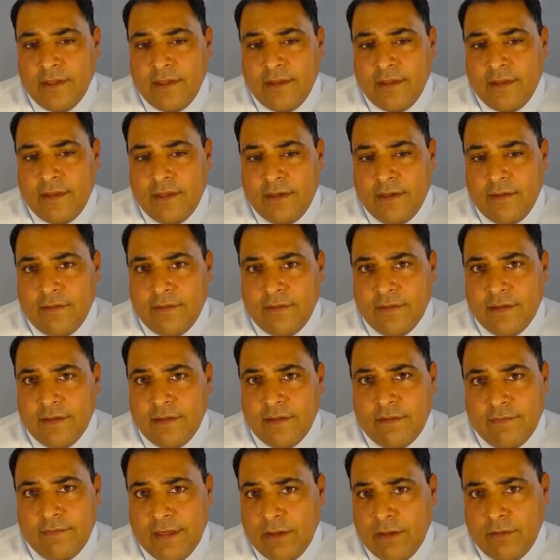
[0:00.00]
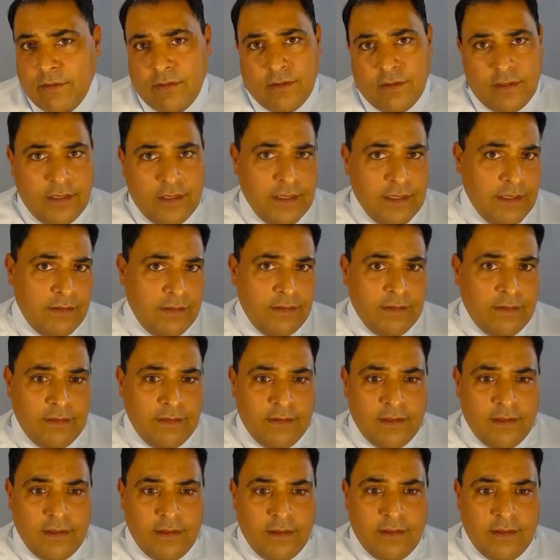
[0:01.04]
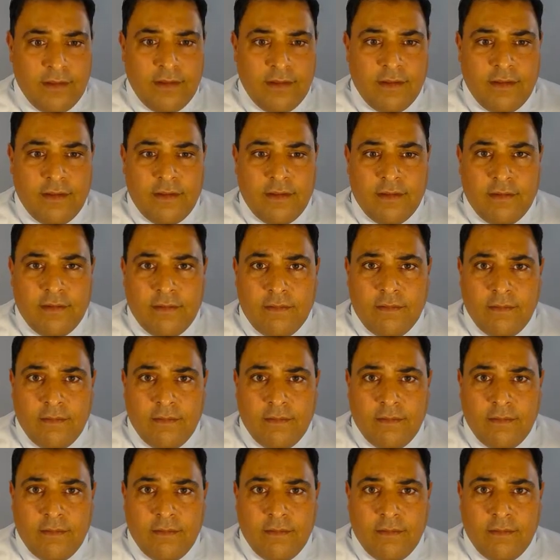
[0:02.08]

that is found in the